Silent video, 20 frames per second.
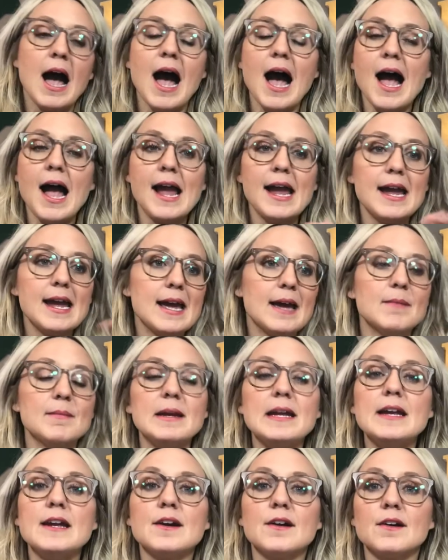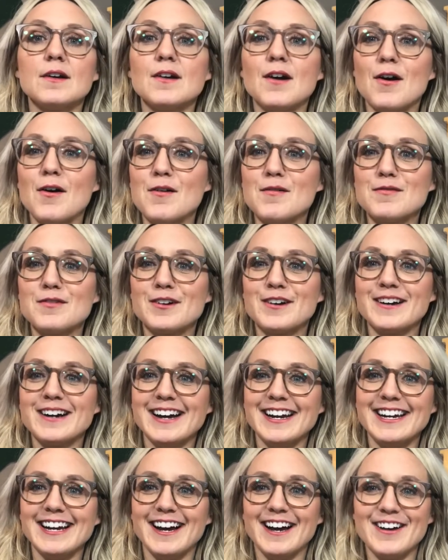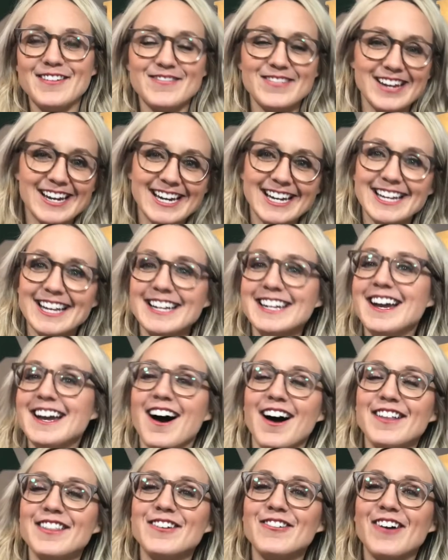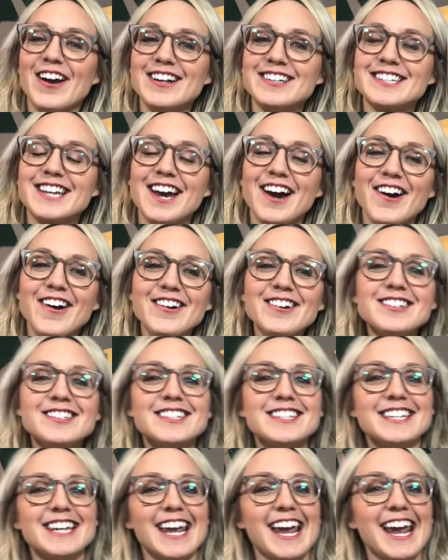I am here over on the West Coast,